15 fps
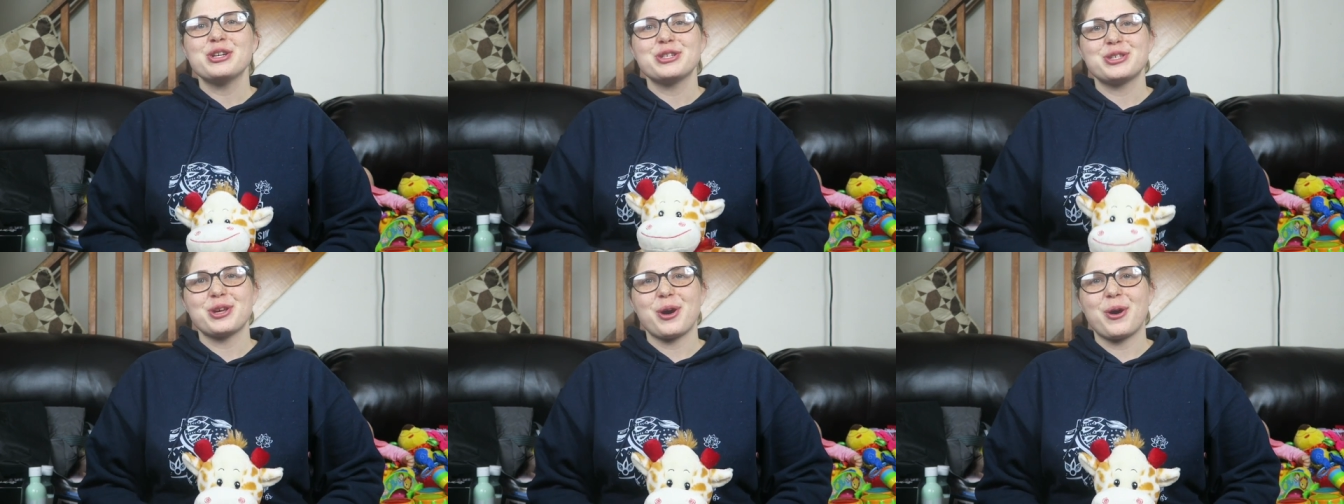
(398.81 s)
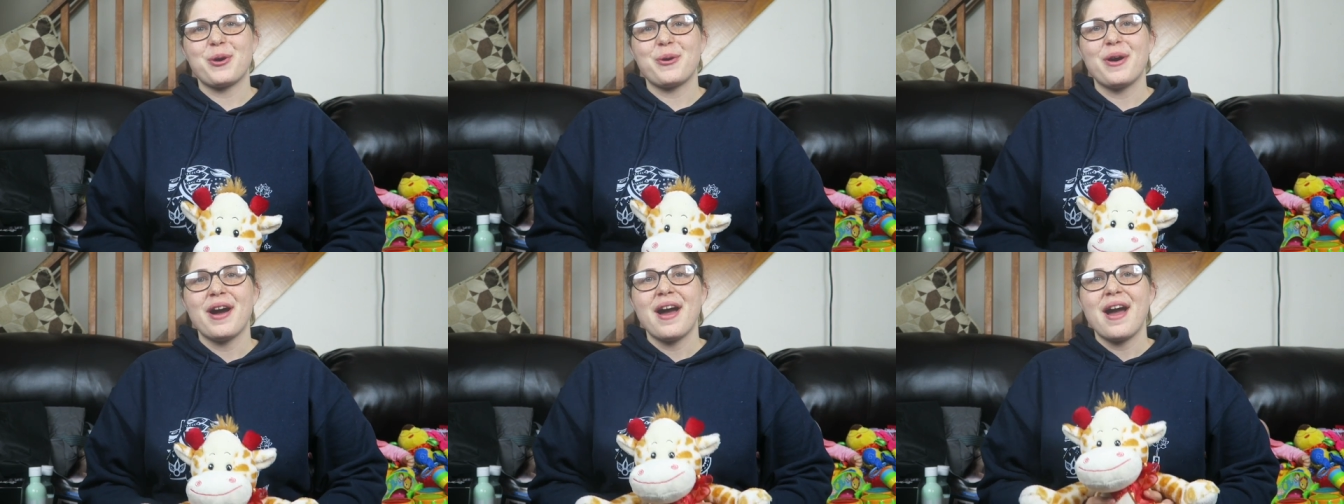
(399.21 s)

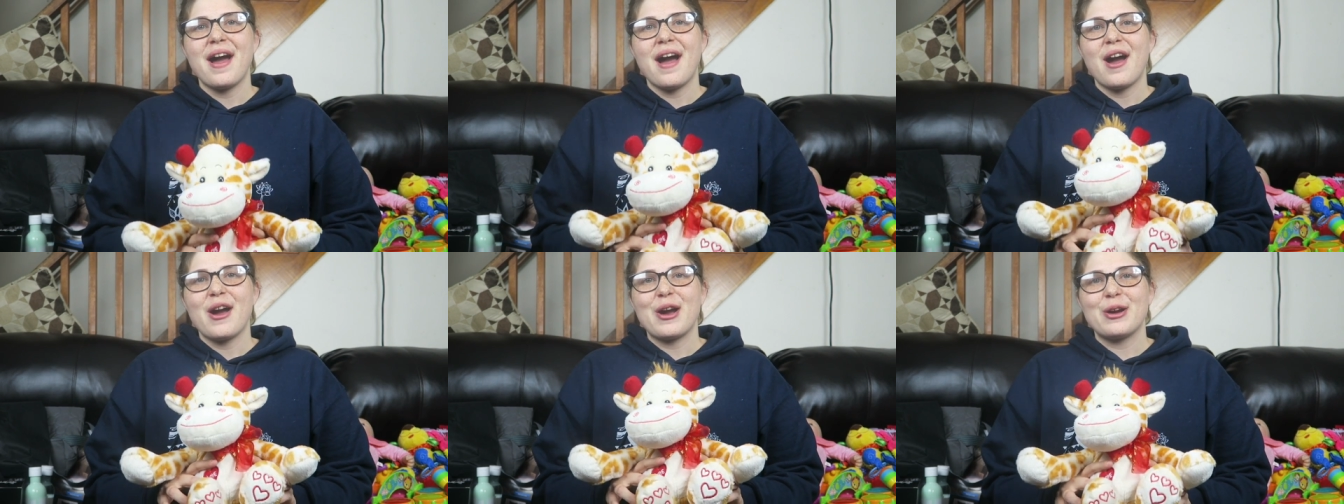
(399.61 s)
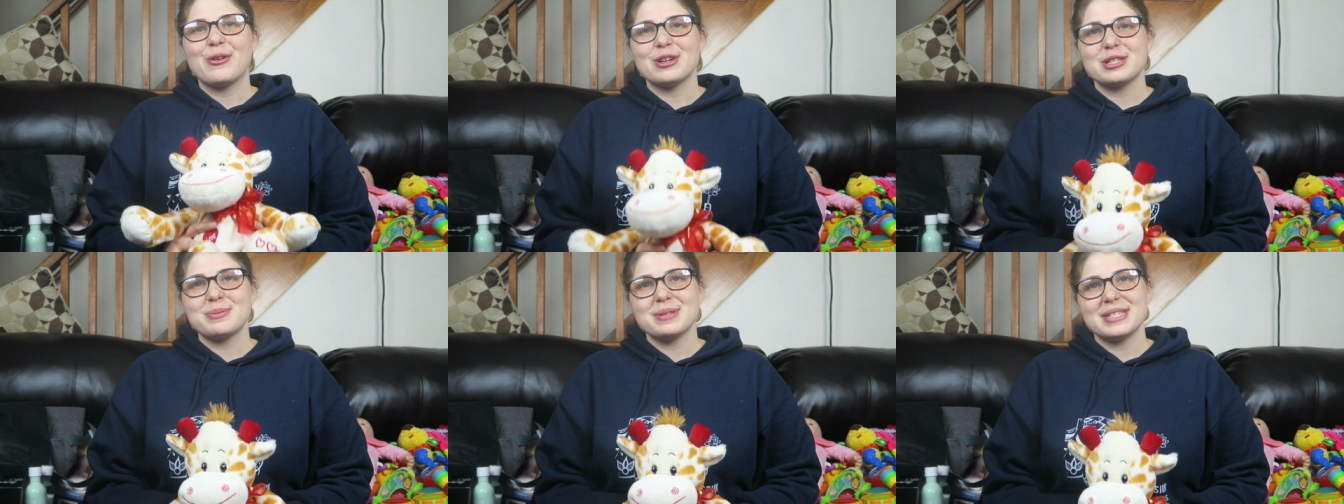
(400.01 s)
so
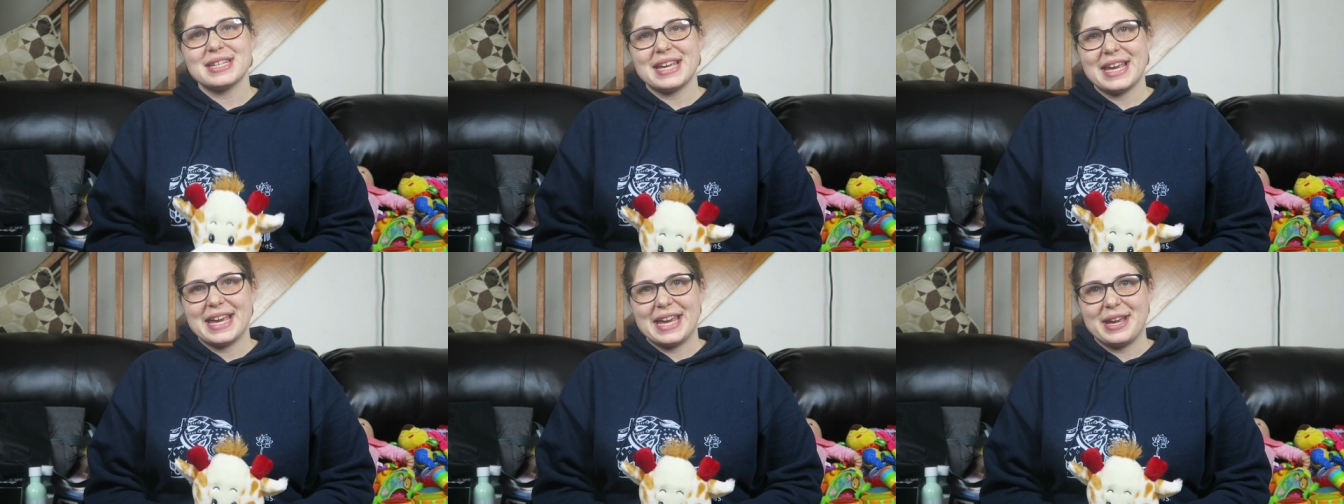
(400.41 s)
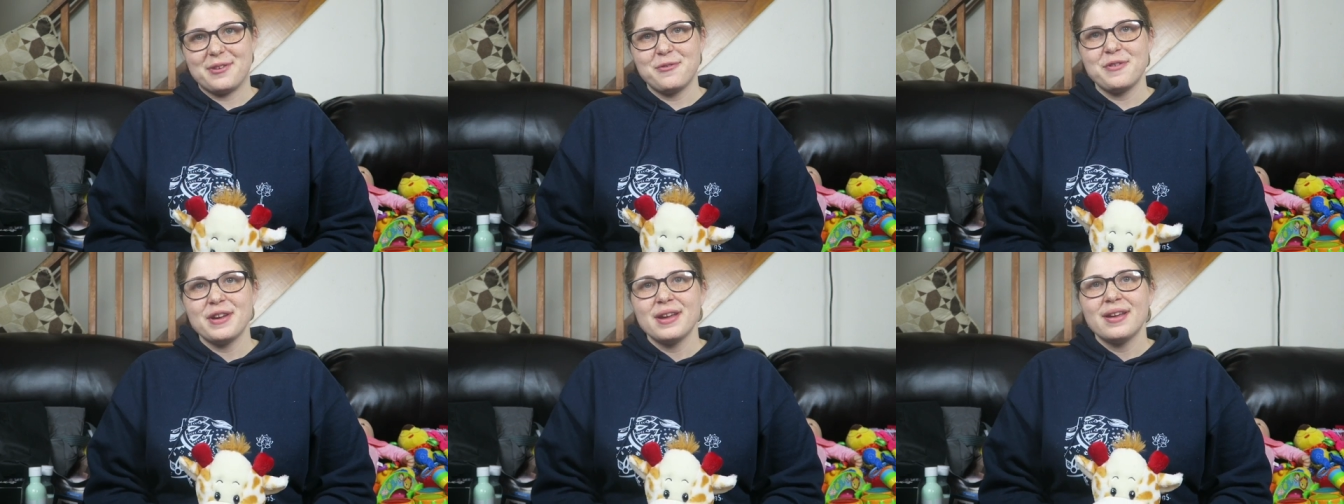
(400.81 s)
Christmas
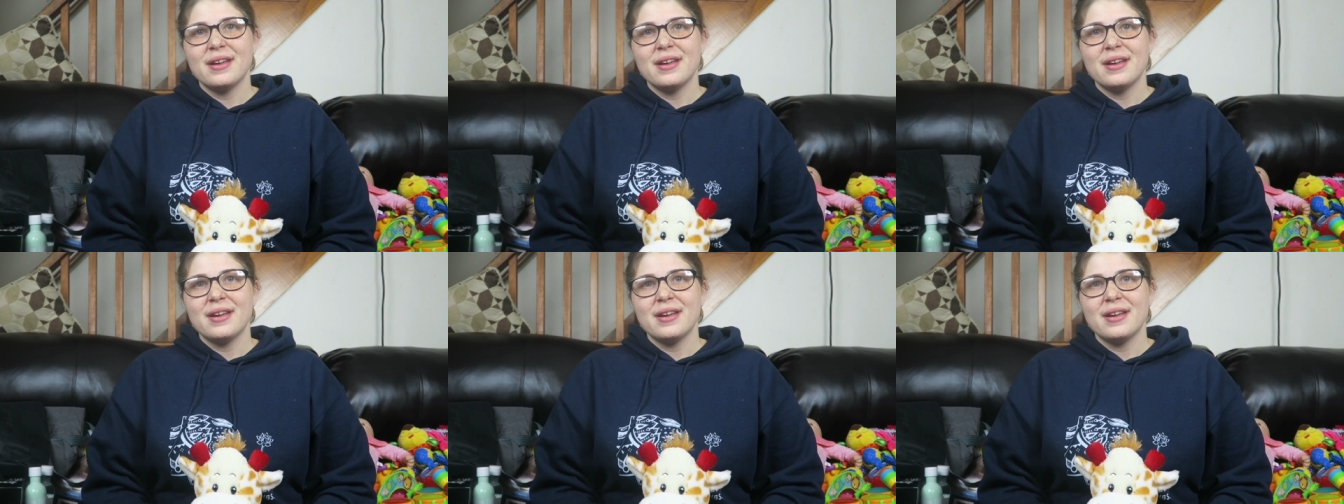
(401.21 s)
Eve